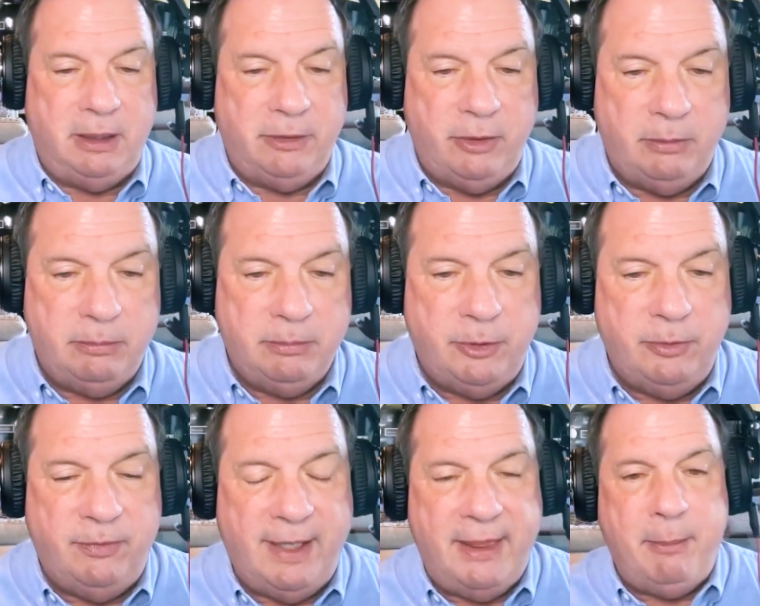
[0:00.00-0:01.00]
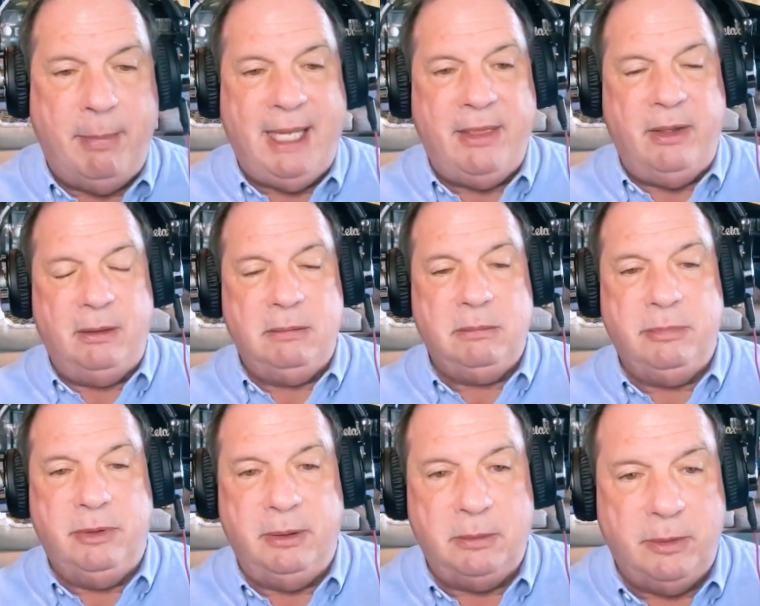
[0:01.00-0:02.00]
you divide that by
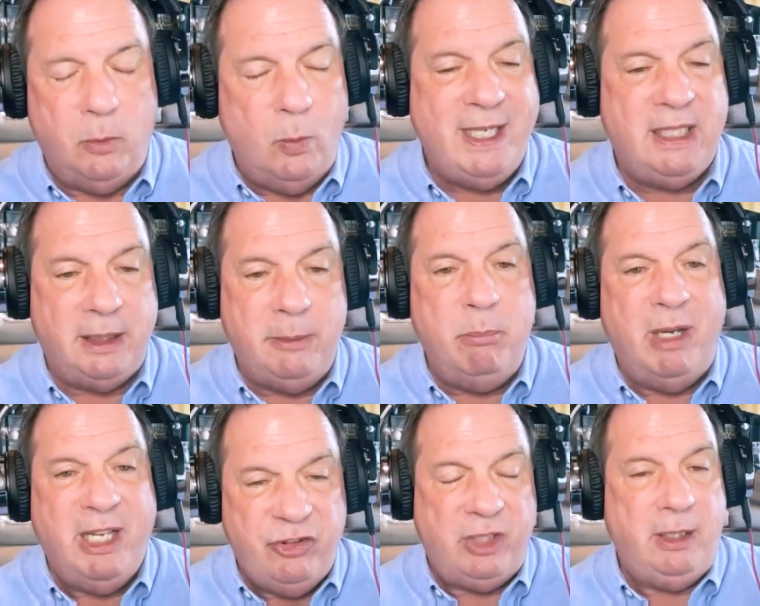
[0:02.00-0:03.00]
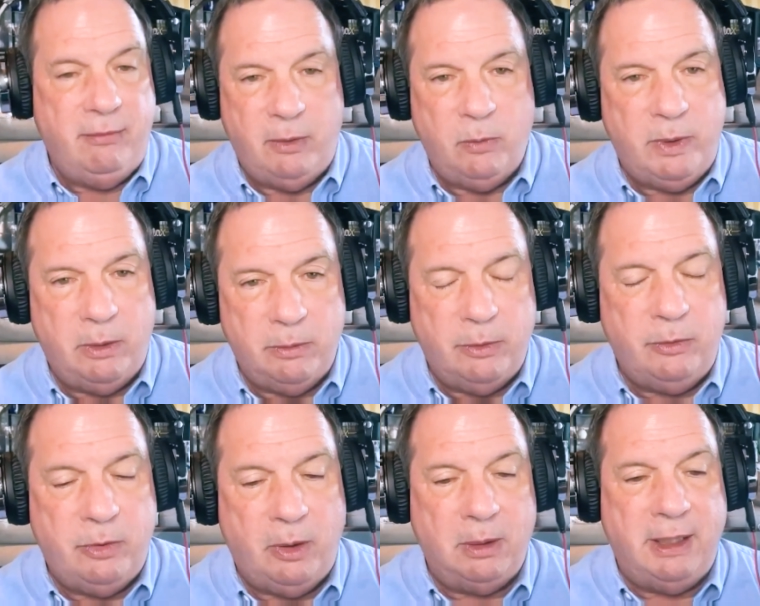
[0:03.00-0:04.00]
the weekly budget giving. We don't do
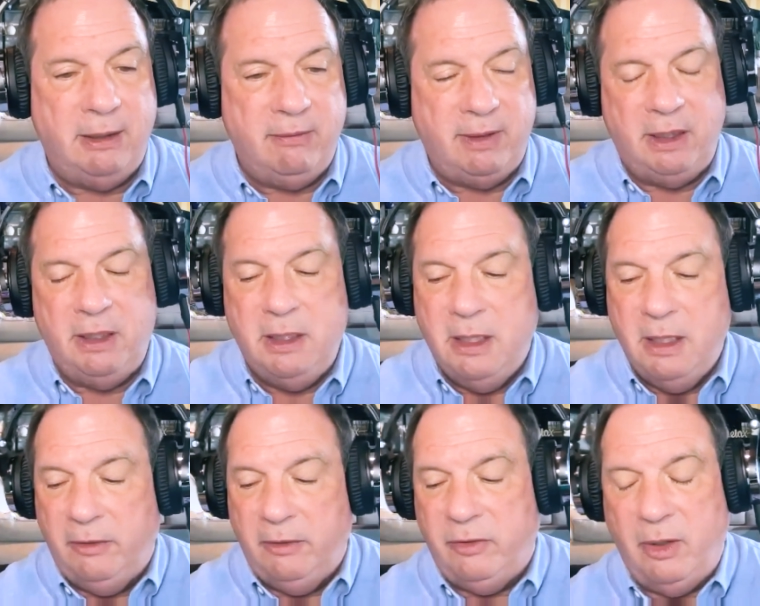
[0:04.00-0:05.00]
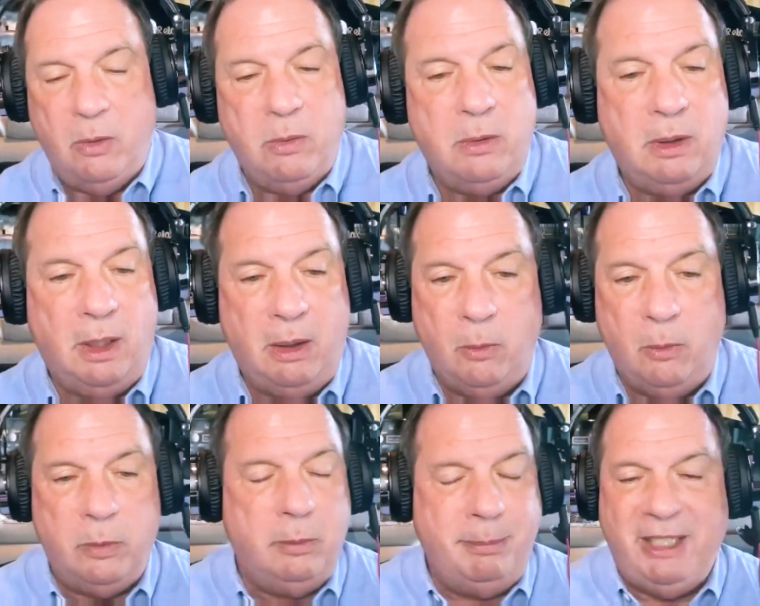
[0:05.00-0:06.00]
total giving. So
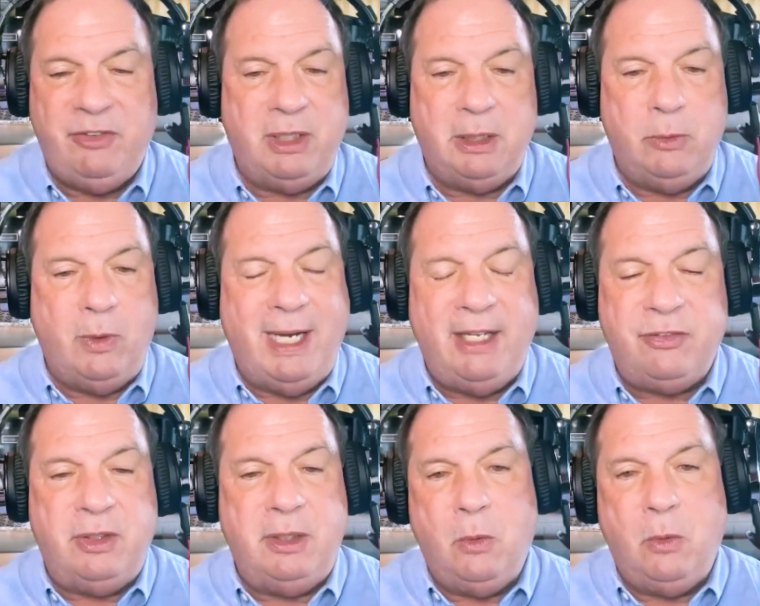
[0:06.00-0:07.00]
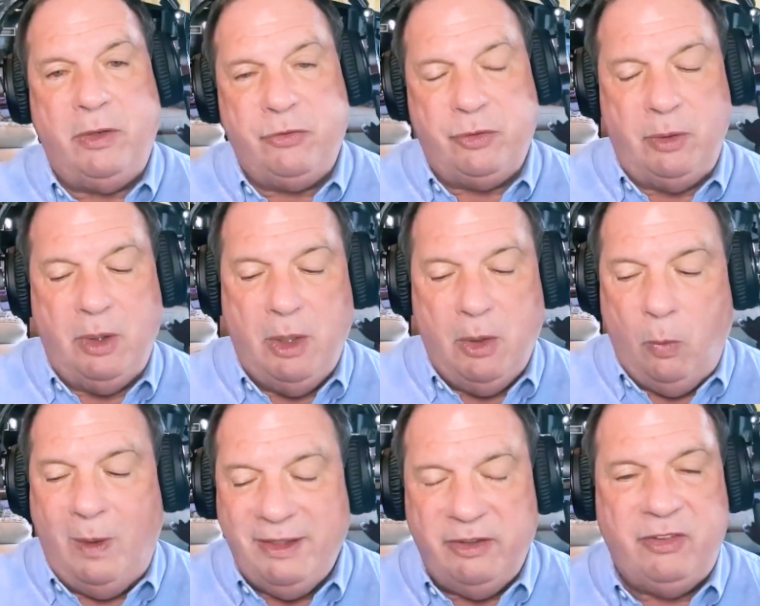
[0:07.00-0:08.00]
basically, we're asking the question:
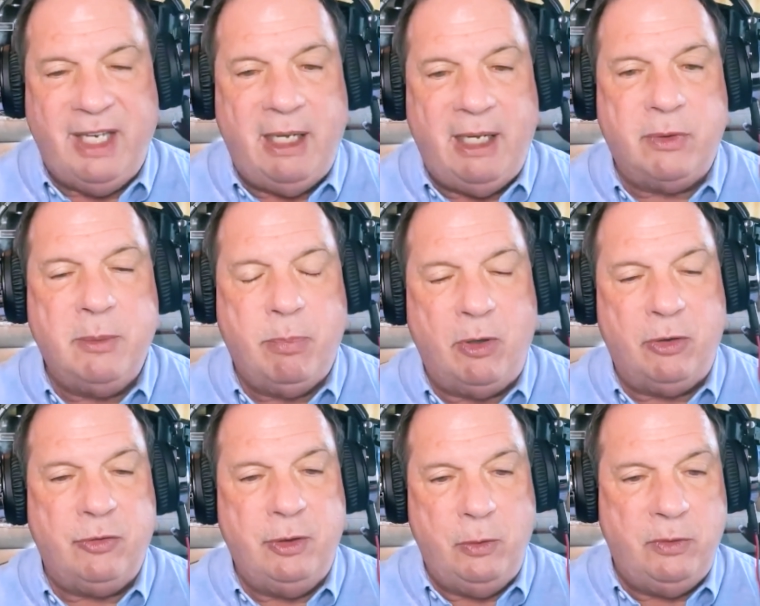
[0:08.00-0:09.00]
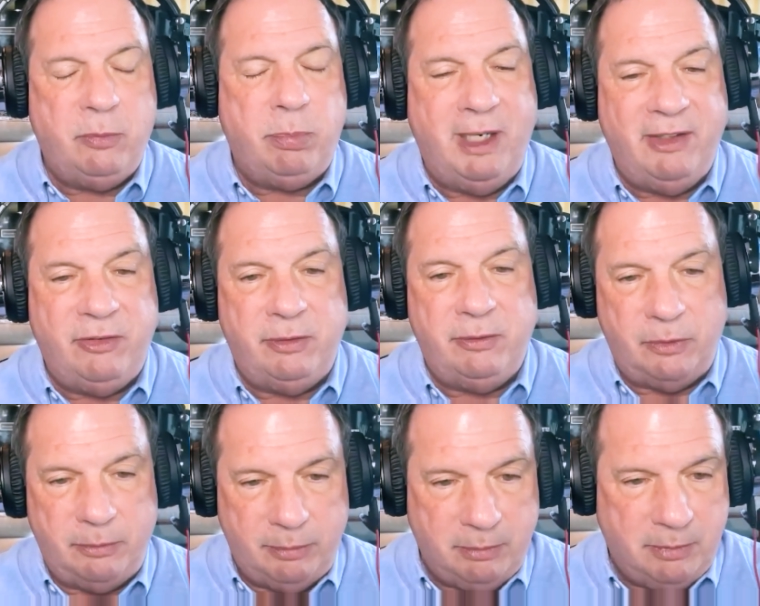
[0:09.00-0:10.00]
what does every person who is present,
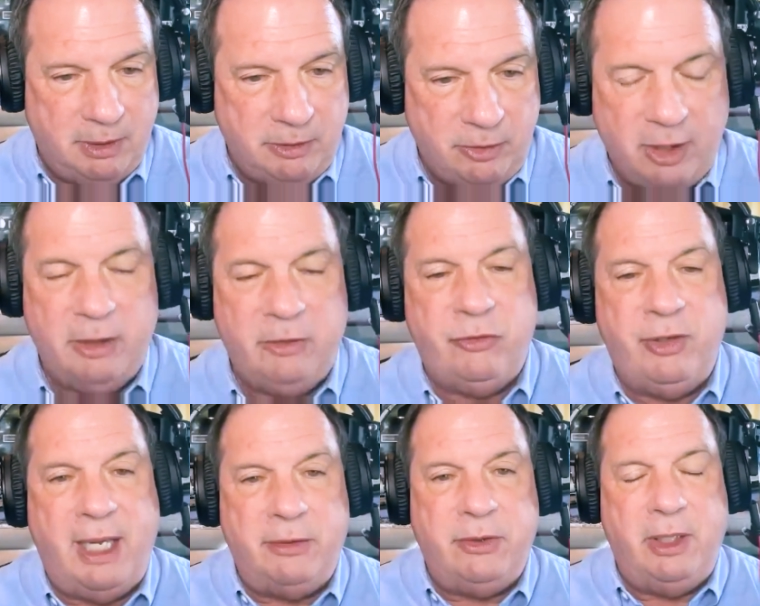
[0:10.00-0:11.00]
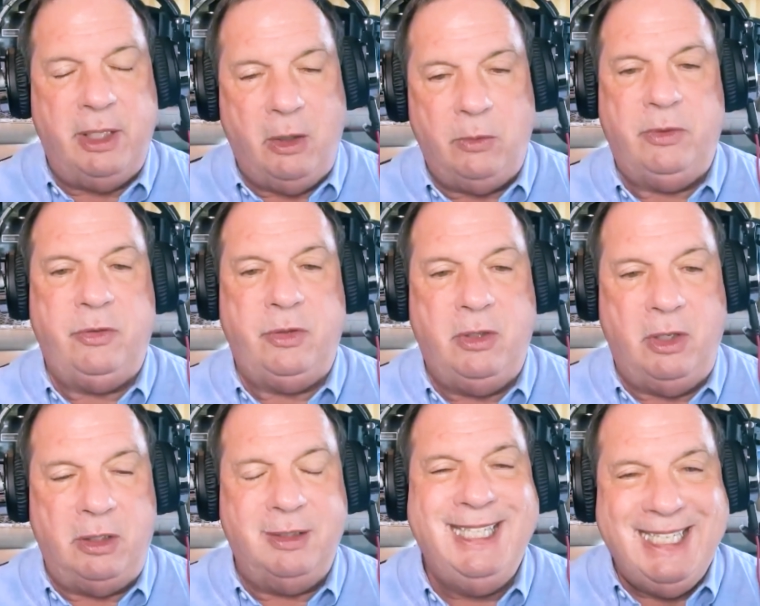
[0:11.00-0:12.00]
from the youngest child to the oldest
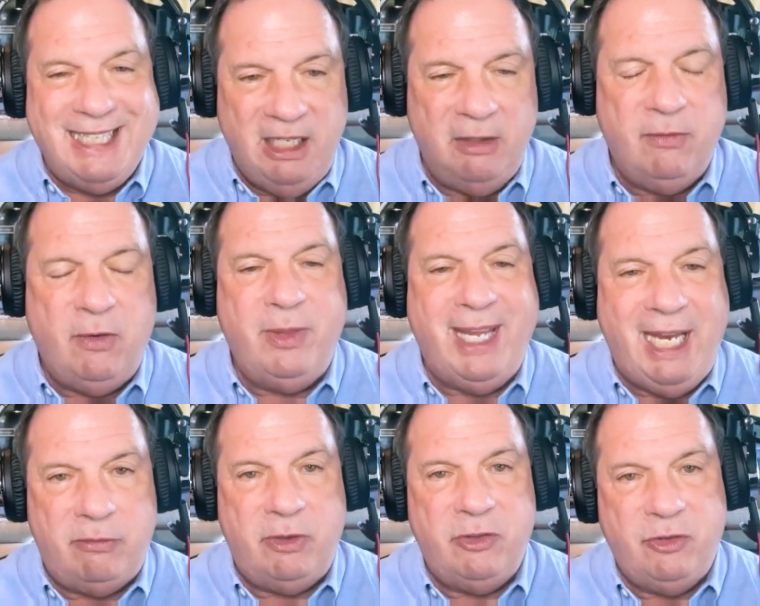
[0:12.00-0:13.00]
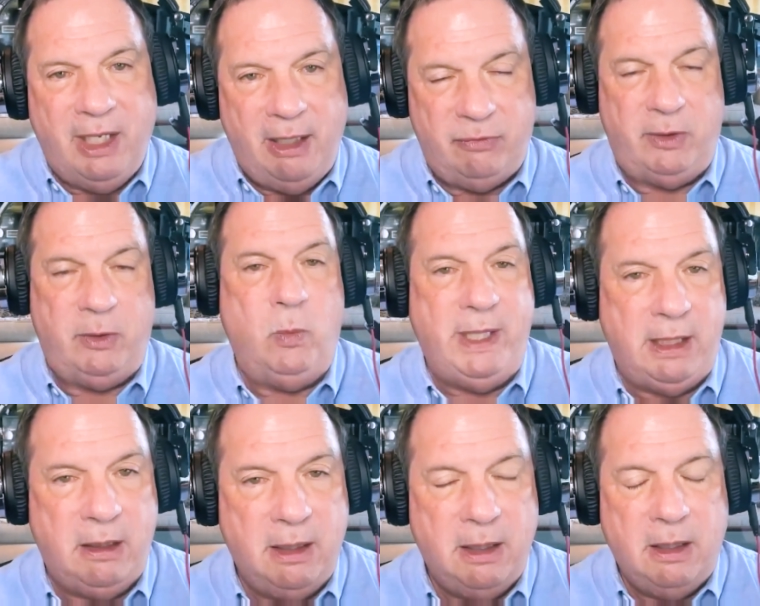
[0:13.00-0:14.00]
adult, give on the average every
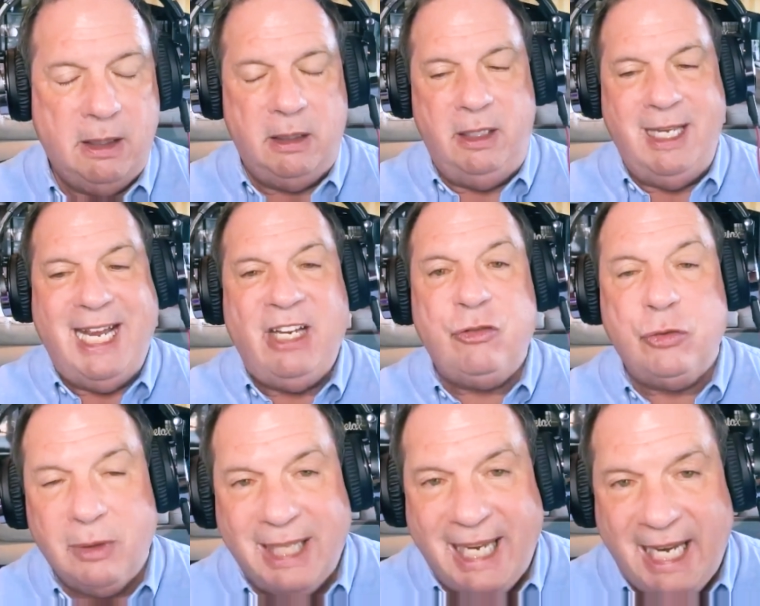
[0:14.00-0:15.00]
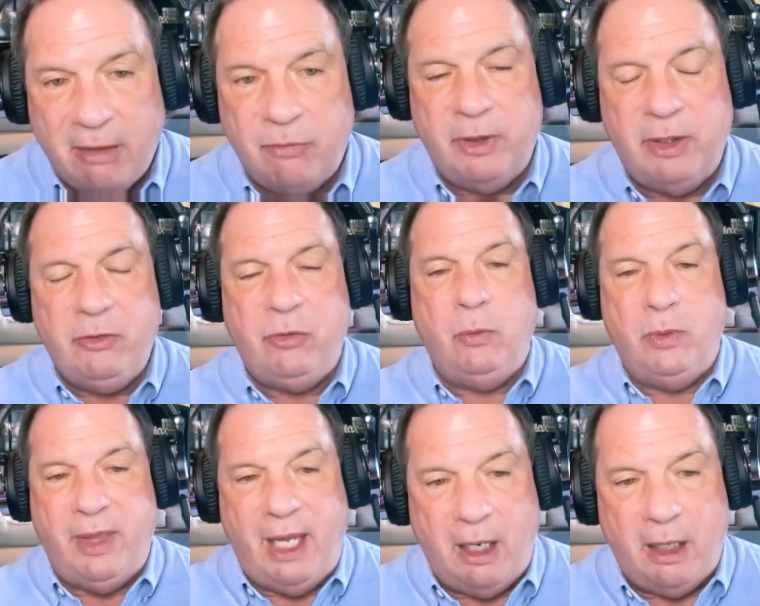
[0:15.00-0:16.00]
week? The national average
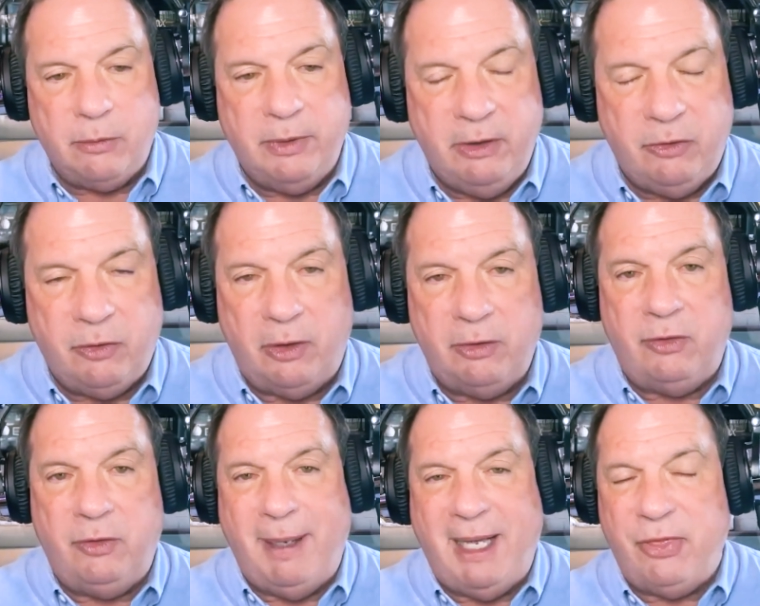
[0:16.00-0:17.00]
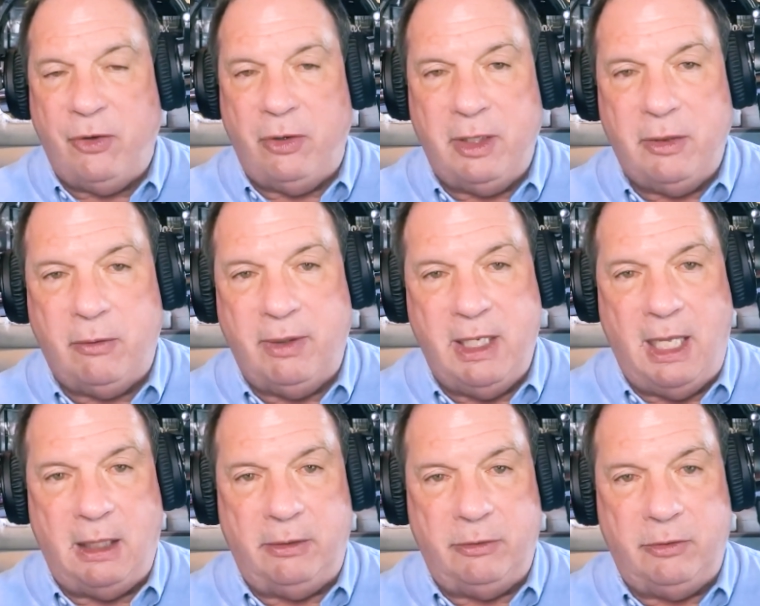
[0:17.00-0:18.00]
with our research is about
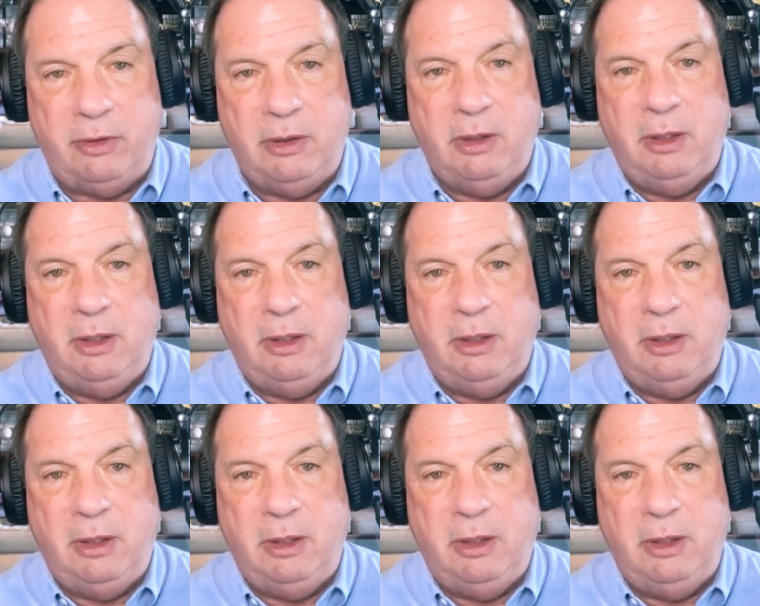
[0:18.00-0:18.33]
$33.